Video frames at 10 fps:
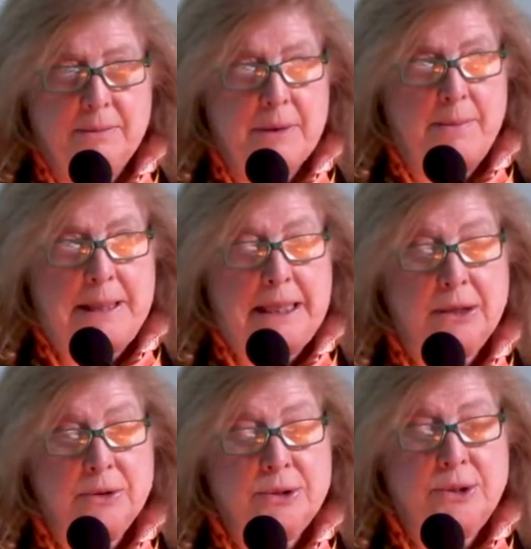
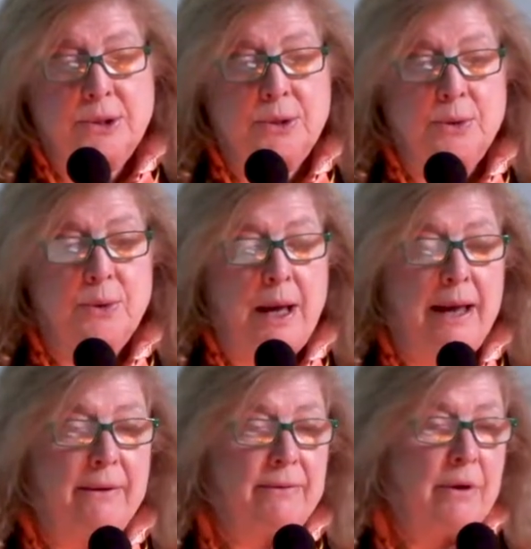appears to
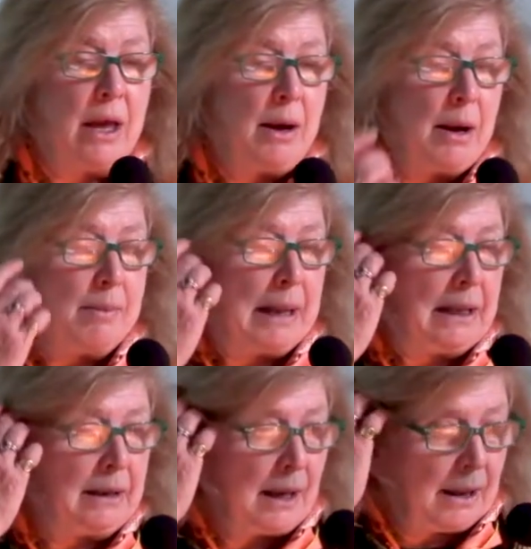have
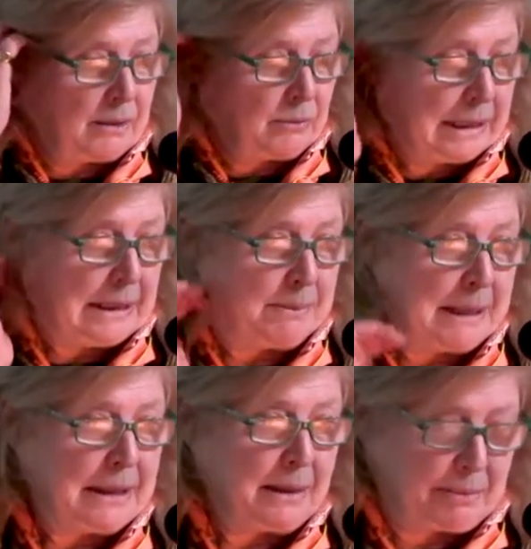been really been the